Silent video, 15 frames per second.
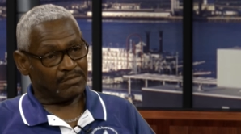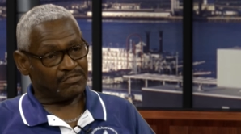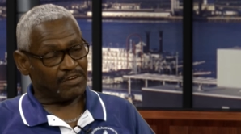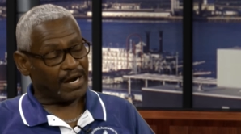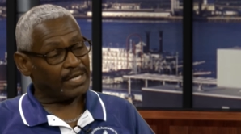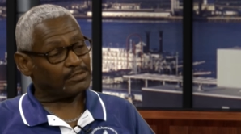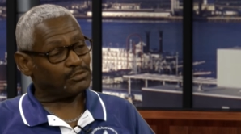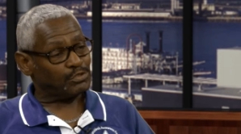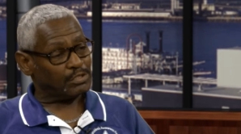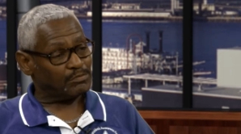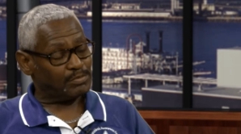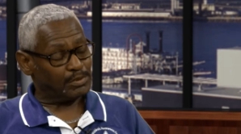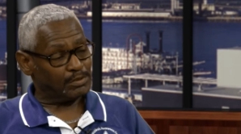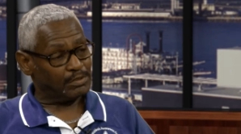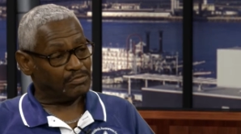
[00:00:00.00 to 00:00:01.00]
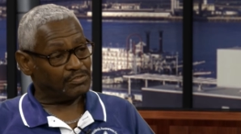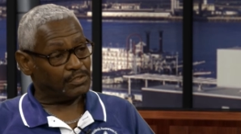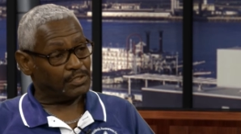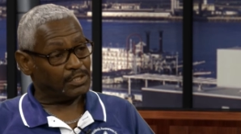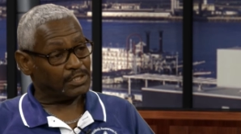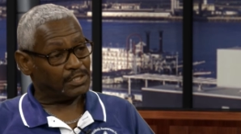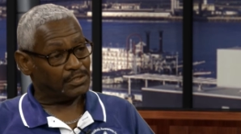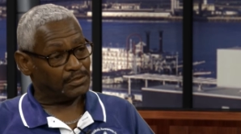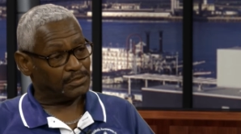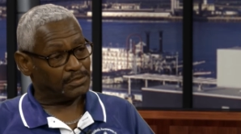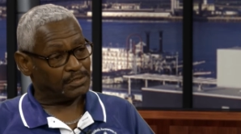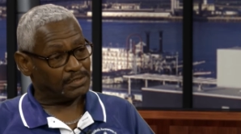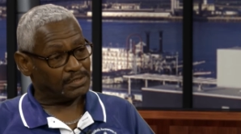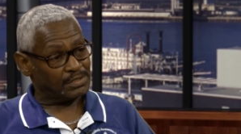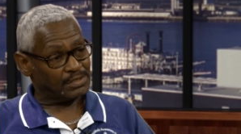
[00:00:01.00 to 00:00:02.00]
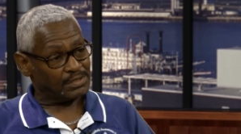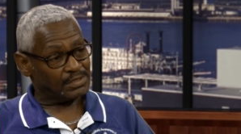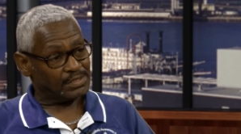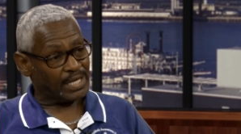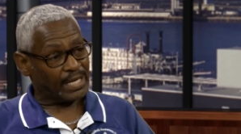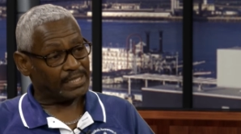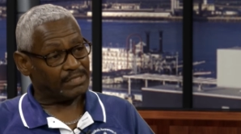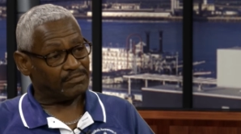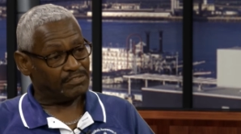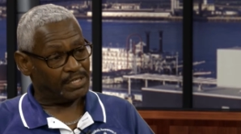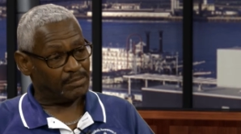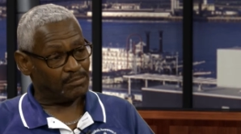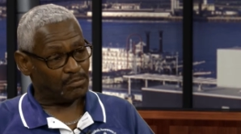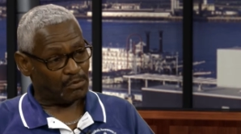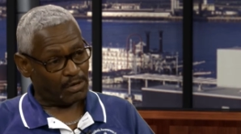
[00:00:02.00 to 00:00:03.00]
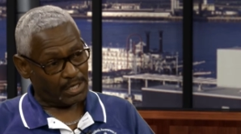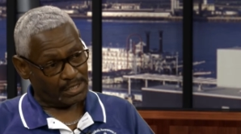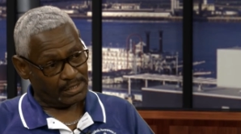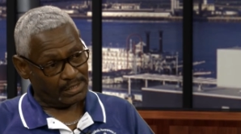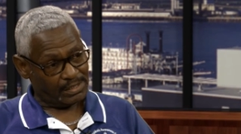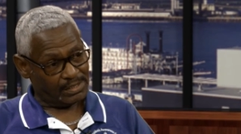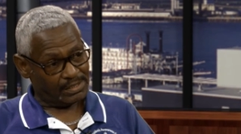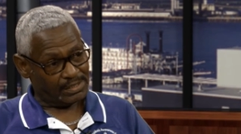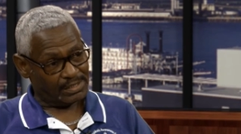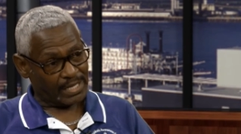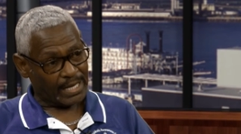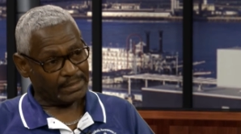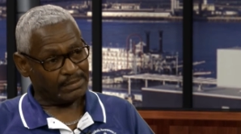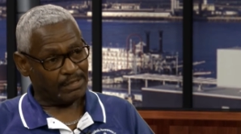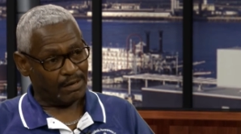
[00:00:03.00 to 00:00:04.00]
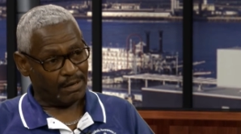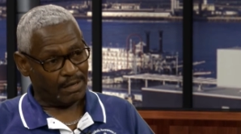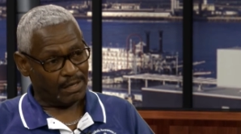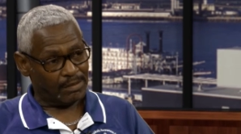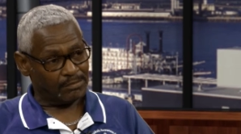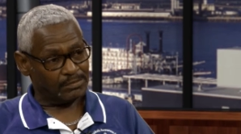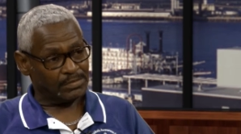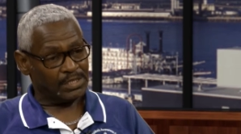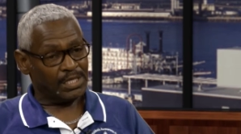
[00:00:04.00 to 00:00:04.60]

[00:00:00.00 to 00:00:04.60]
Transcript: firetruckpullforacure.eventbrite.com.